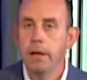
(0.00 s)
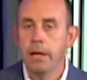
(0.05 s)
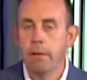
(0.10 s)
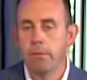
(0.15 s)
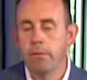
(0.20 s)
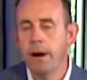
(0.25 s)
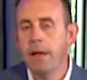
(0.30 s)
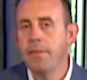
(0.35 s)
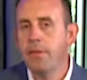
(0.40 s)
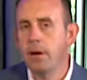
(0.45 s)
Now,
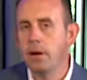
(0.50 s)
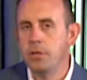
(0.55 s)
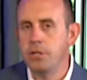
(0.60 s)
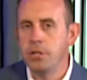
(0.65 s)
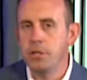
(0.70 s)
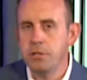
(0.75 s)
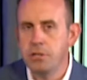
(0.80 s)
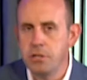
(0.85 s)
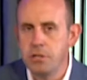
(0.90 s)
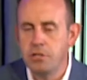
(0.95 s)
we read there in
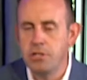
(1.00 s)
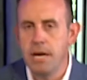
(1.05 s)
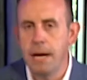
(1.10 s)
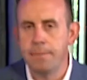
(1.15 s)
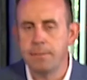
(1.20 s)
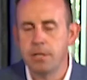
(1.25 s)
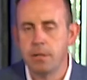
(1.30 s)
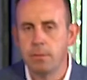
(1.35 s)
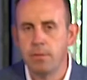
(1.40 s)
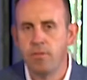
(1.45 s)
Genesis
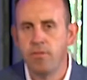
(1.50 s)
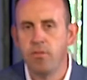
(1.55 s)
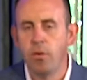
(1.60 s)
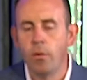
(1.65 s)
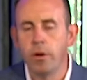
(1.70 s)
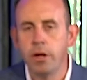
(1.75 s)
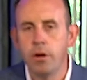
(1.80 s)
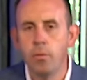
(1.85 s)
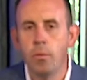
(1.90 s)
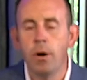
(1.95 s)
chapter
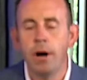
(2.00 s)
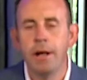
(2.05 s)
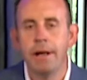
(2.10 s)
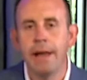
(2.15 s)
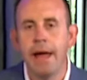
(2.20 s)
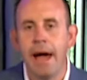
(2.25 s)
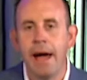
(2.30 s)
41,